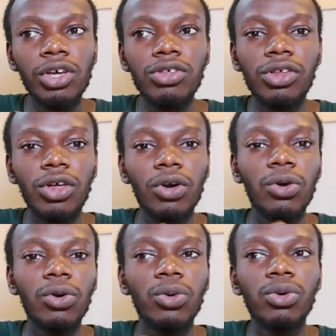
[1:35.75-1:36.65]

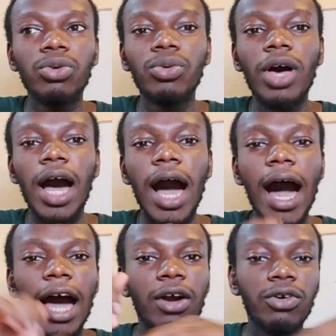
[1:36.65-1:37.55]
So
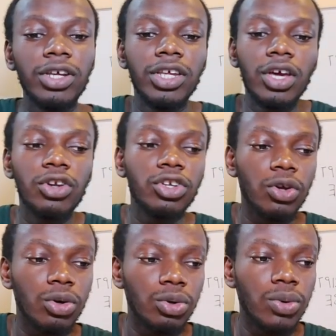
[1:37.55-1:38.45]
I already
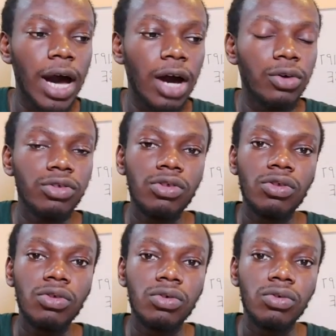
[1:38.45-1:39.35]
know how
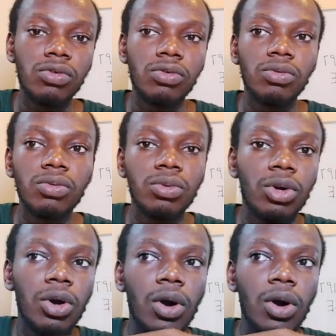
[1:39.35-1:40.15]
to